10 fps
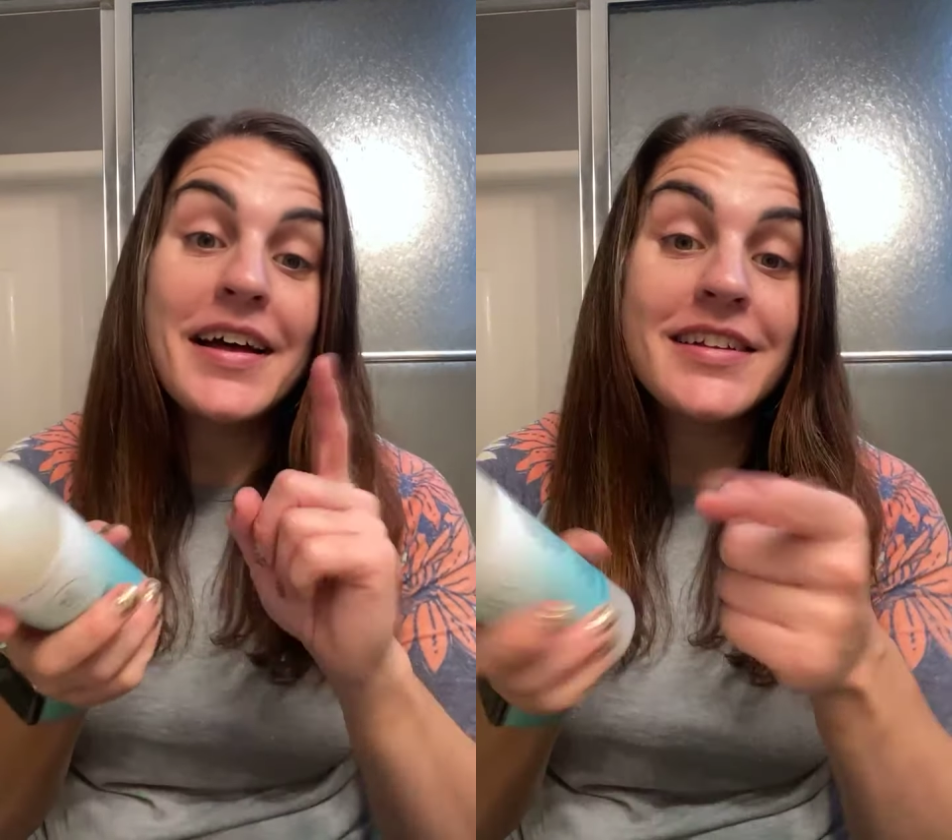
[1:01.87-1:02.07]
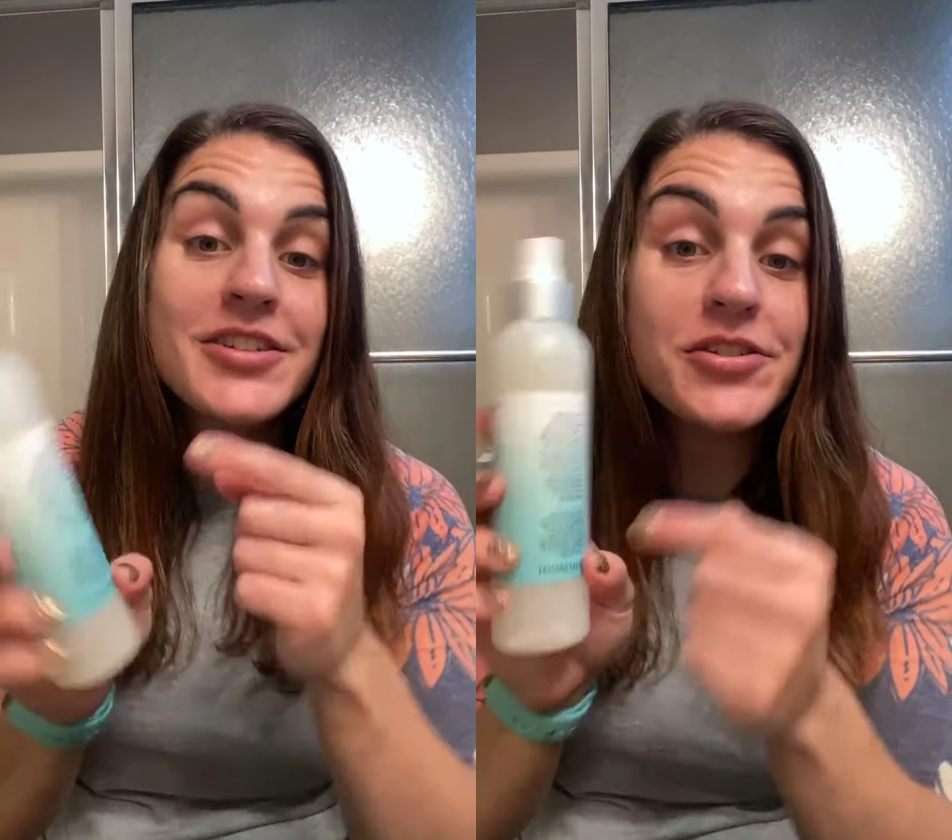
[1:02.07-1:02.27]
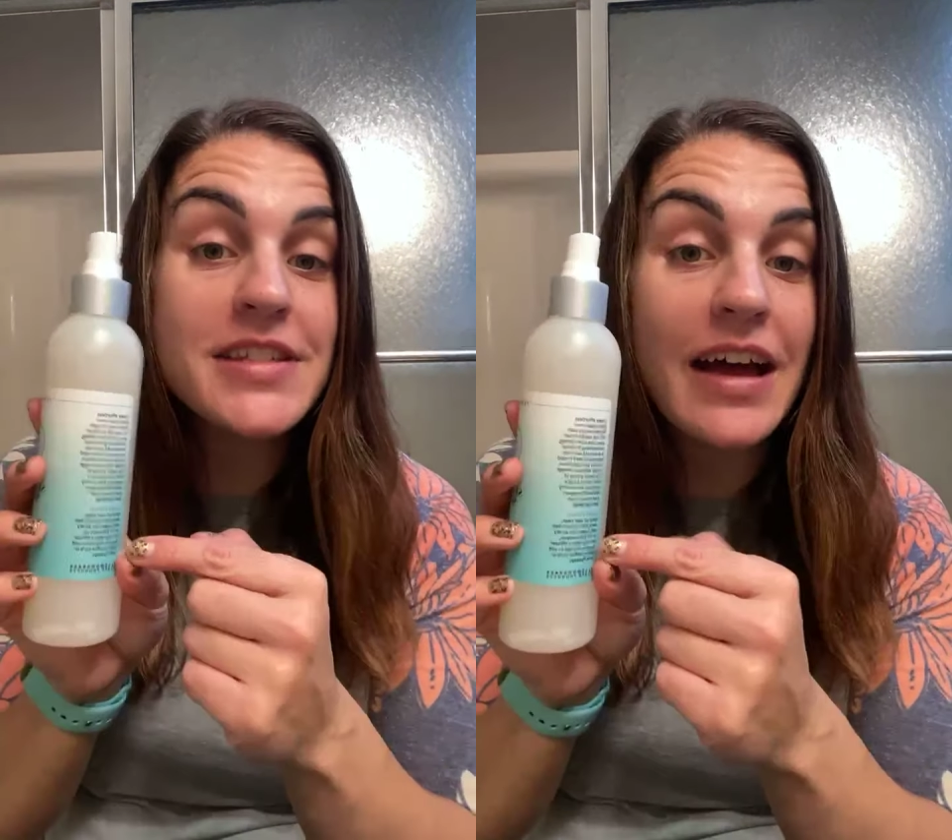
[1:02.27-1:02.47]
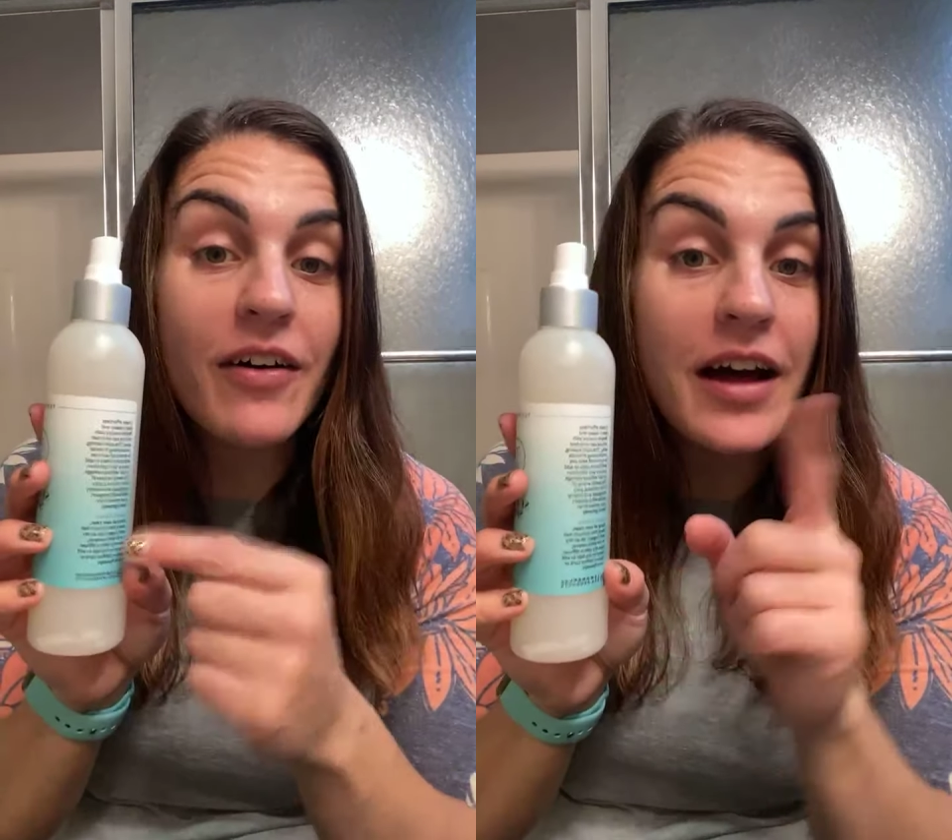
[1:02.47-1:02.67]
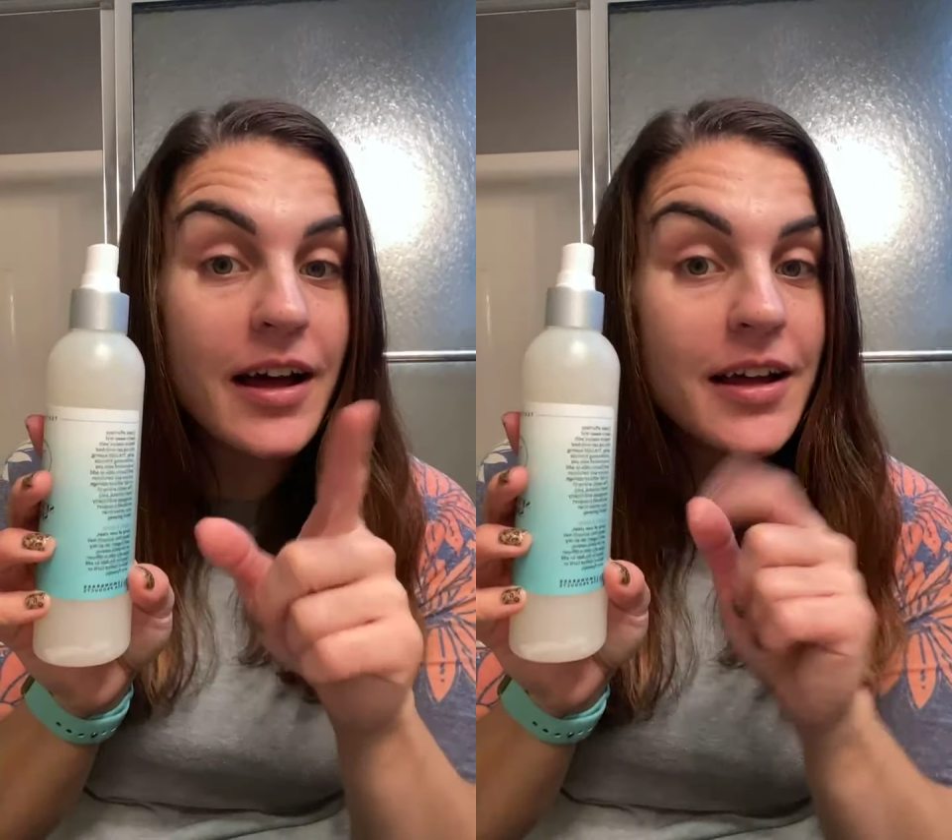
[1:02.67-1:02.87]
turns
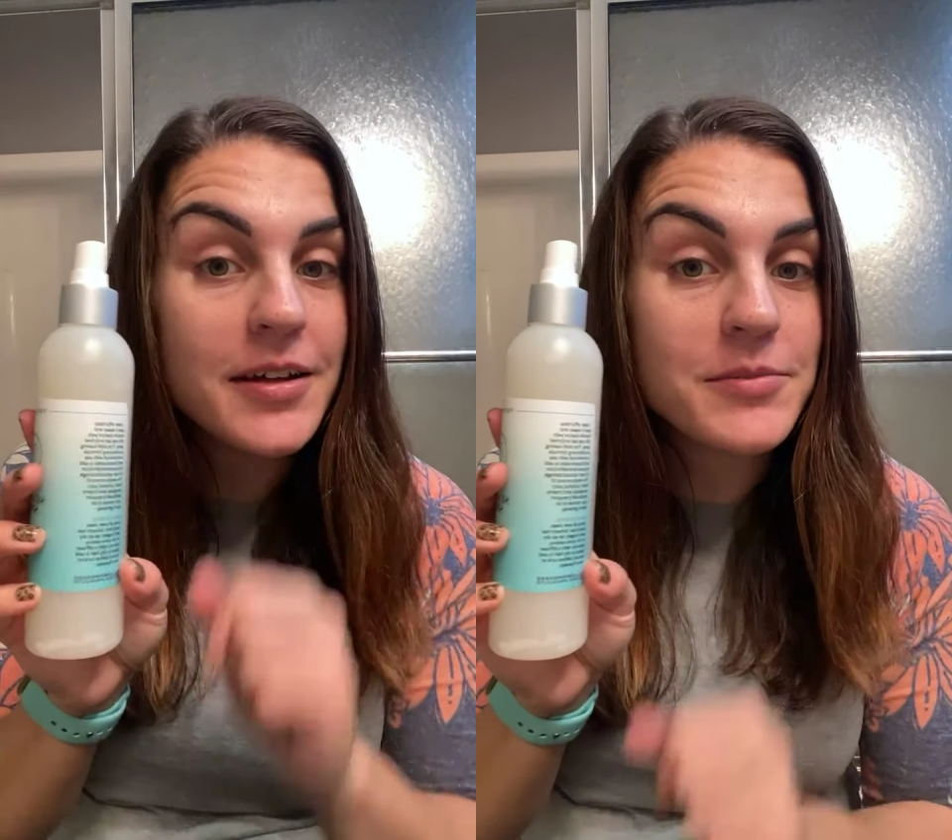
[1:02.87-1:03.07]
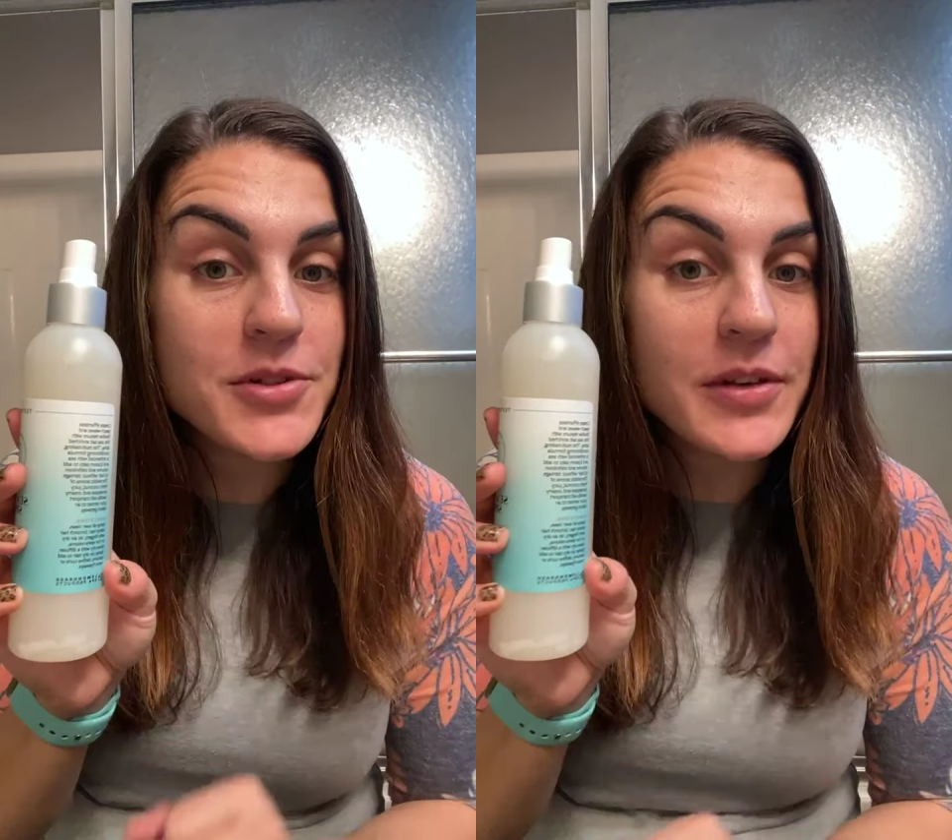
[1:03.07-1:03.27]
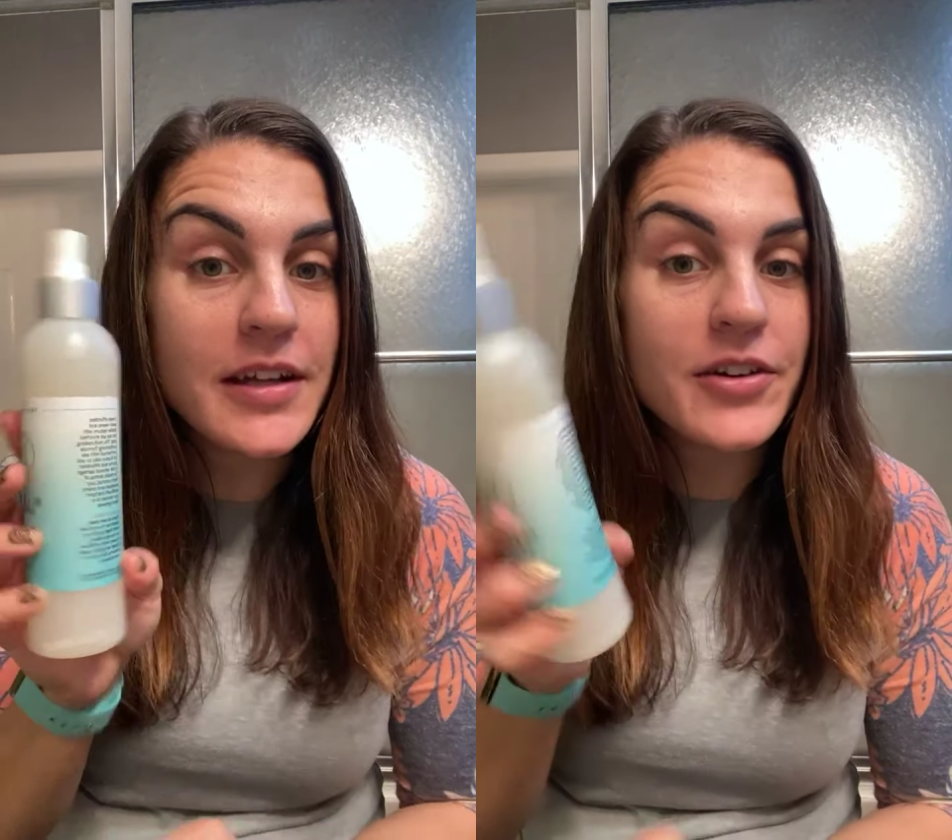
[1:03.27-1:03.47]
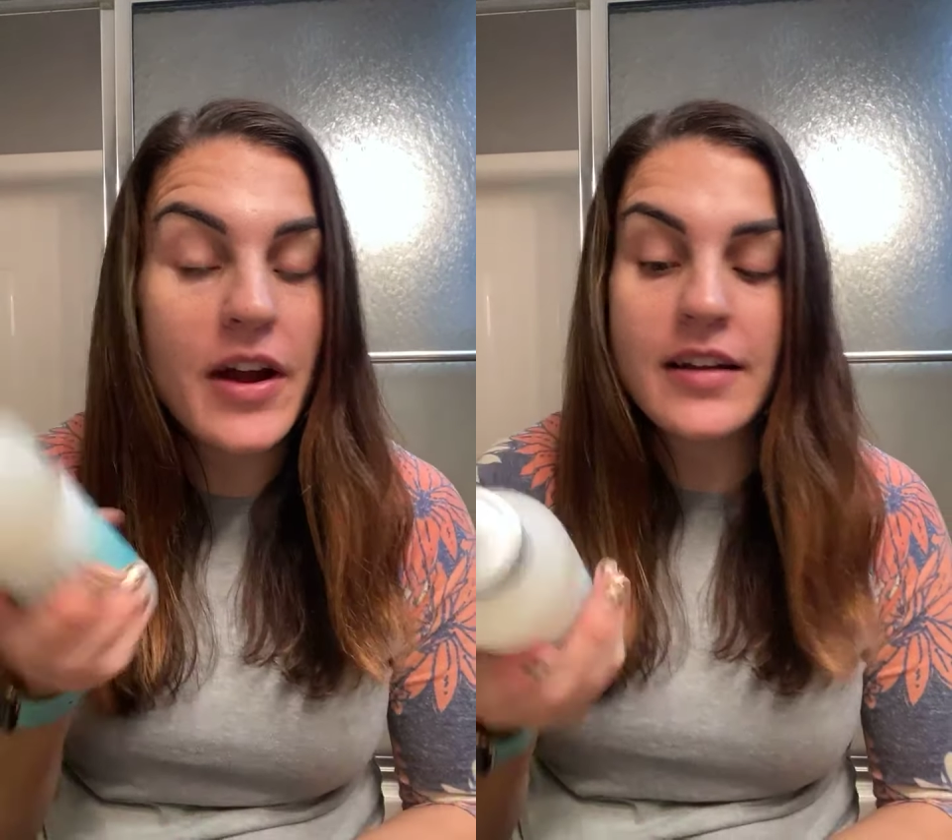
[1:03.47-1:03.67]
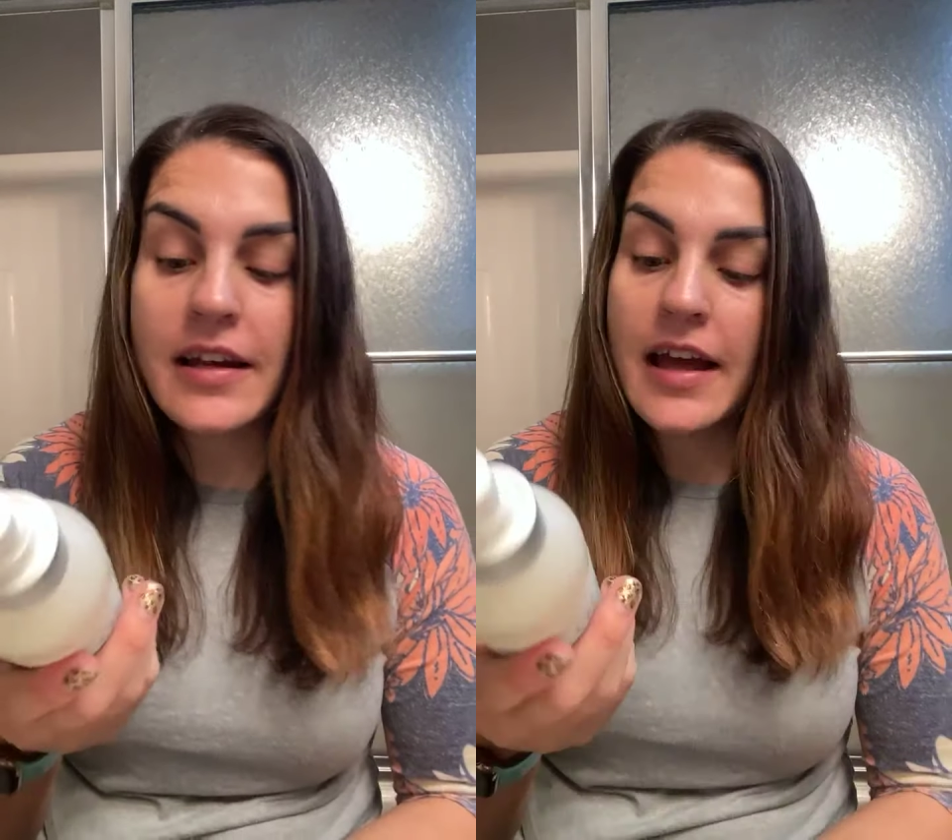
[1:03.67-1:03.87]
out I'm doing it
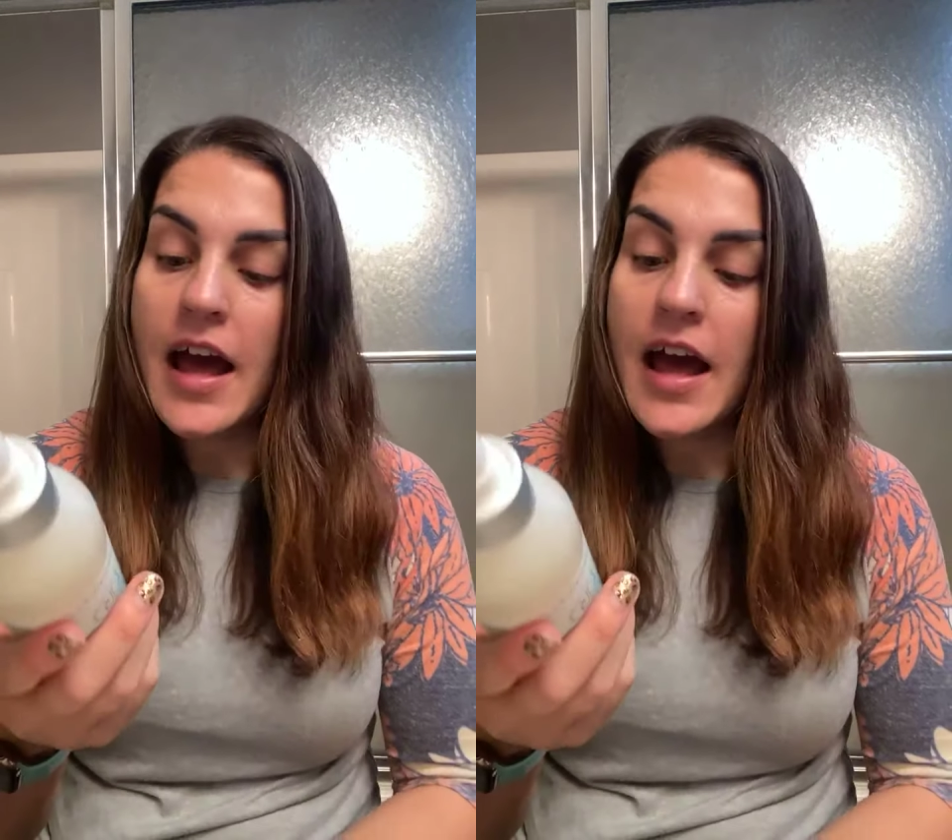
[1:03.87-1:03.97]
correctly.